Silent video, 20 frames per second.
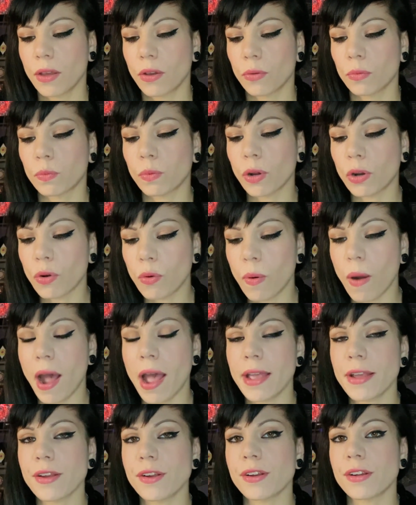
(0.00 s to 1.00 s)

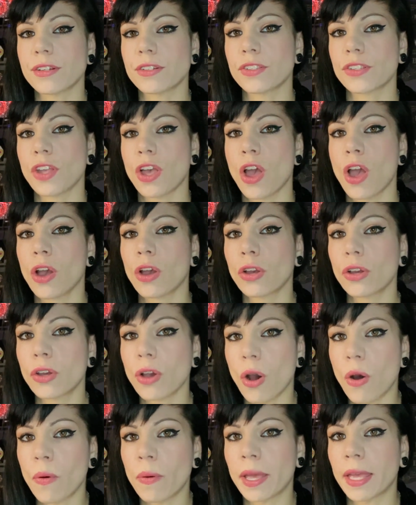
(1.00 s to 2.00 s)
requires
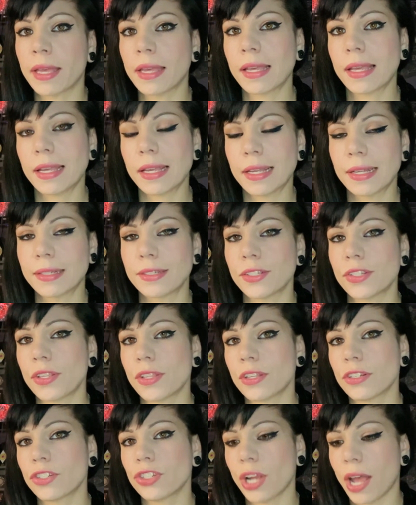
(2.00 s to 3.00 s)
going into
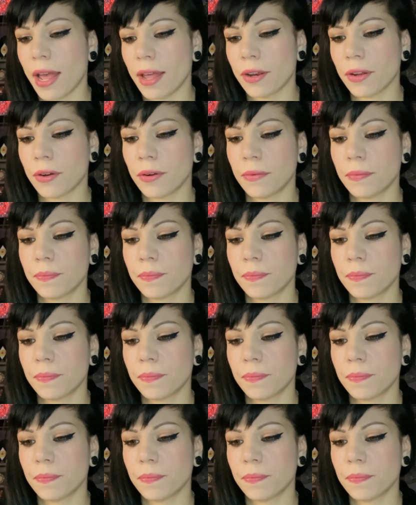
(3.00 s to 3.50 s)
the shadow.